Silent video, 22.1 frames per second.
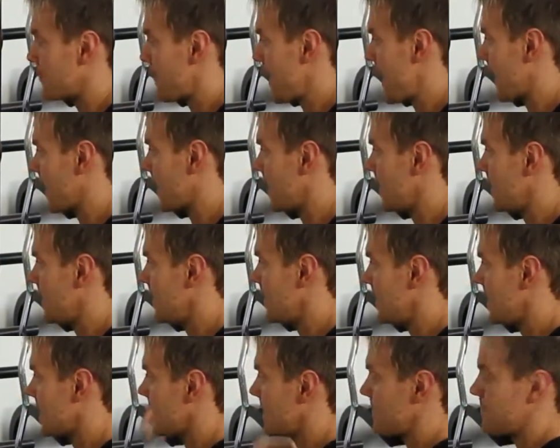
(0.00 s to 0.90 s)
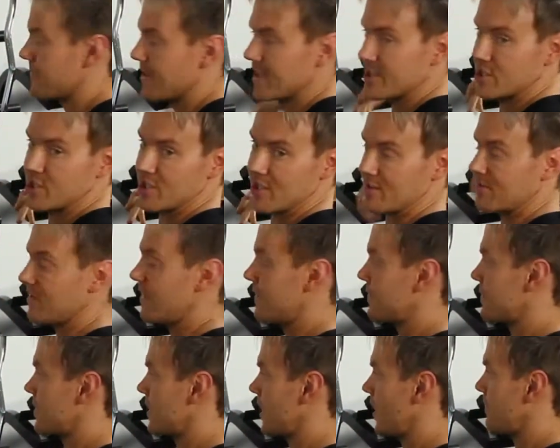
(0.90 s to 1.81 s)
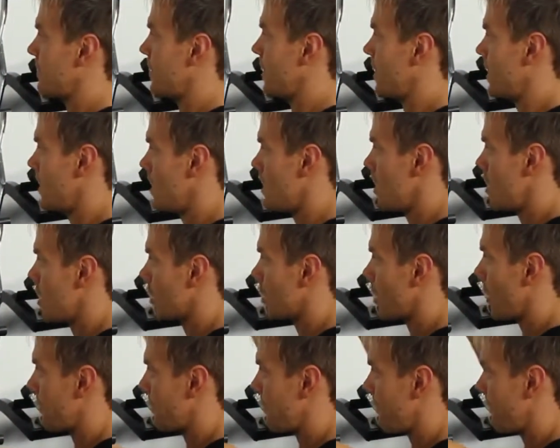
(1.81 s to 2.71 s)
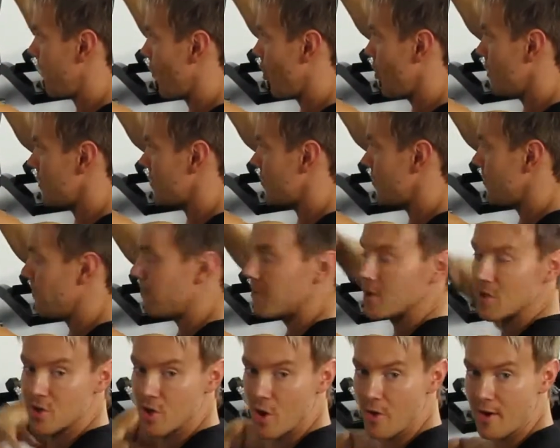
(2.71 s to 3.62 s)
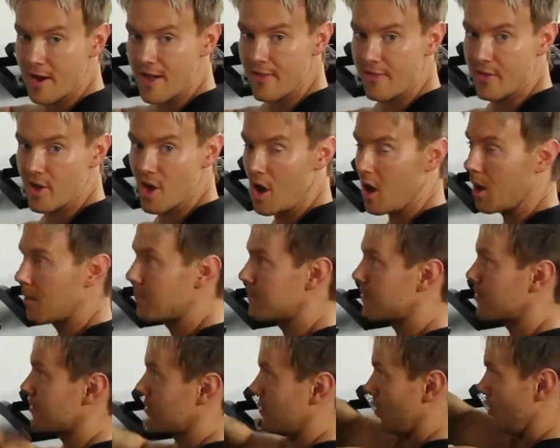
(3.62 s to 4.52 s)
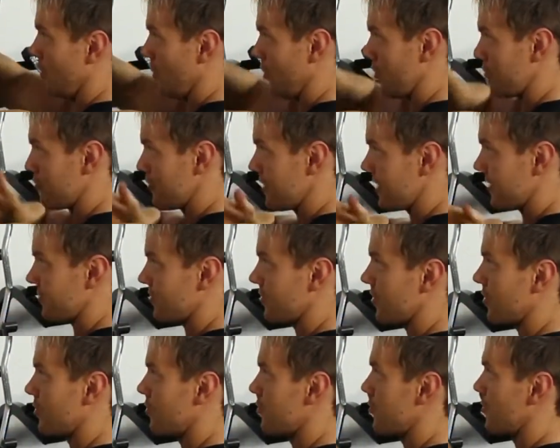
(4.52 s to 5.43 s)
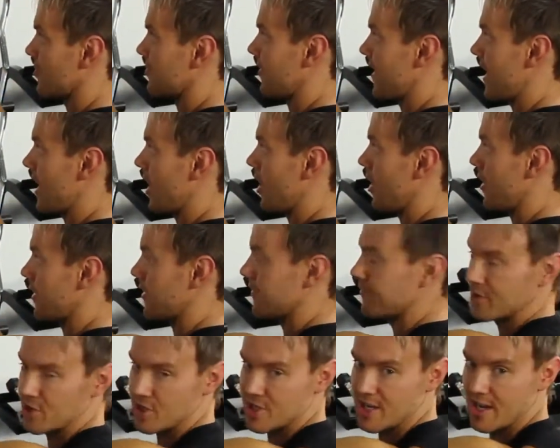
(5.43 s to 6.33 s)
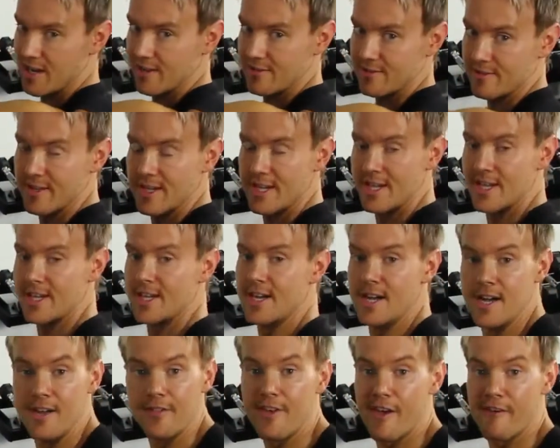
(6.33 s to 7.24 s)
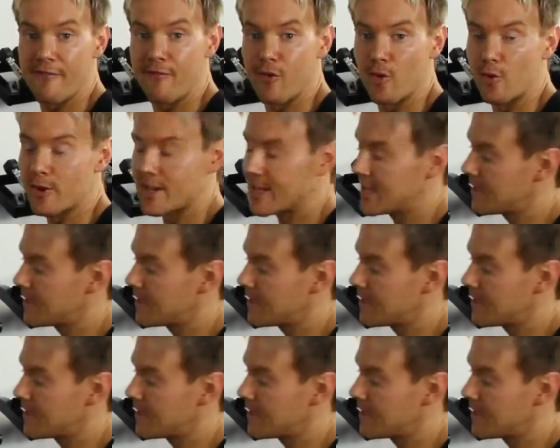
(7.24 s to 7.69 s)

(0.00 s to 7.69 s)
back, keeping that chest lifted up, come forwards, but don't let the arms or the wrist cross that line of the chest. Therefore we